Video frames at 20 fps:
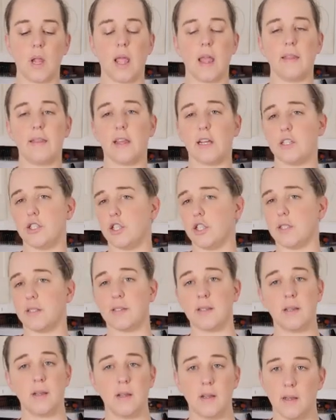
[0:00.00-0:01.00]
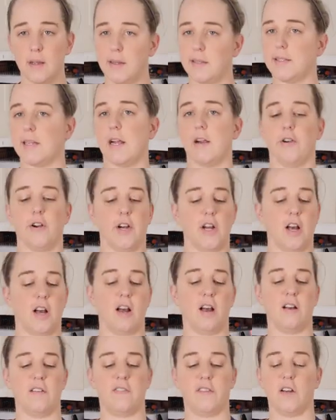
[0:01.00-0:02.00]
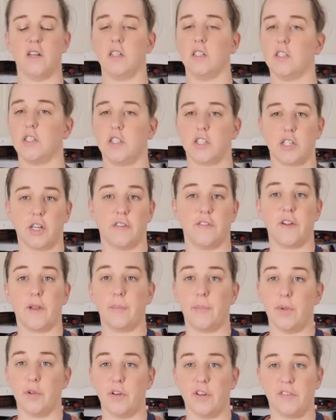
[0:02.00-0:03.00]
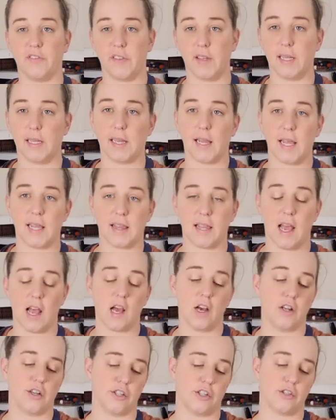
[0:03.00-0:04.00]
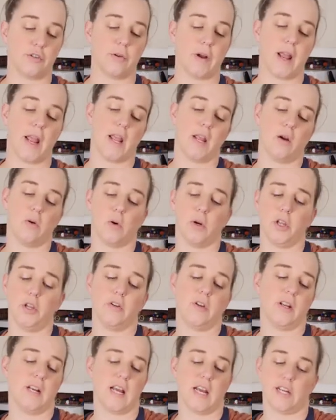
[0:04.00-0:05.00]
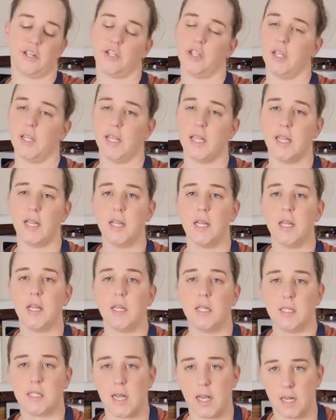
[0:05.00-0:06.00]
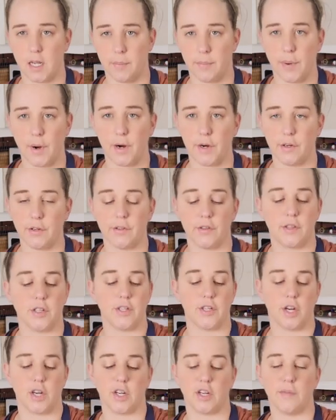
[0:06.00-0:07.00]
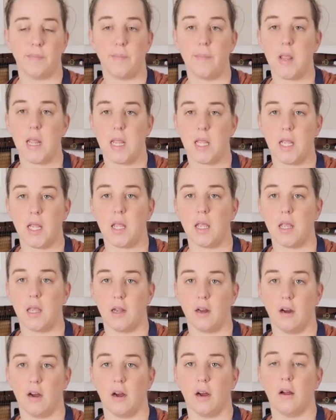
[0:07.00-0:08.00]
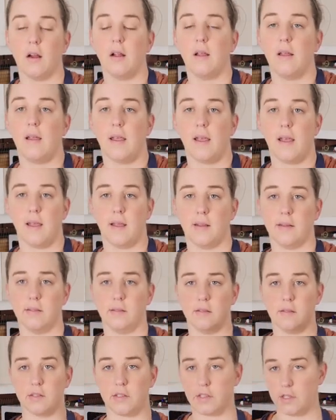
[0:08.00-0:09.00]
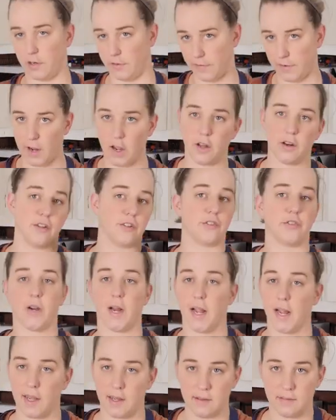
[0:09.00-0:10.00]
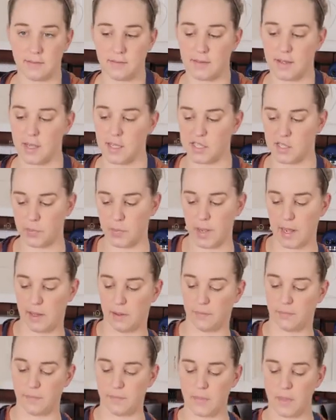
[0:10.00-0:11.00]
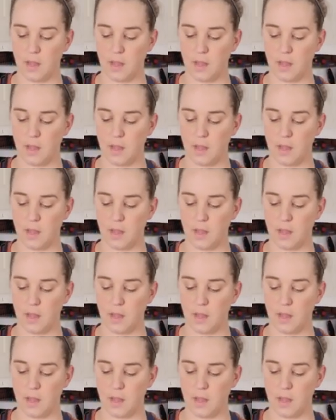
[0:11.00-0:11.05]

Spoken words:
and then just tear it off, serve it beautifully like that on a tray, or you can actually take apart the dark meat here and serve it on a tray as well.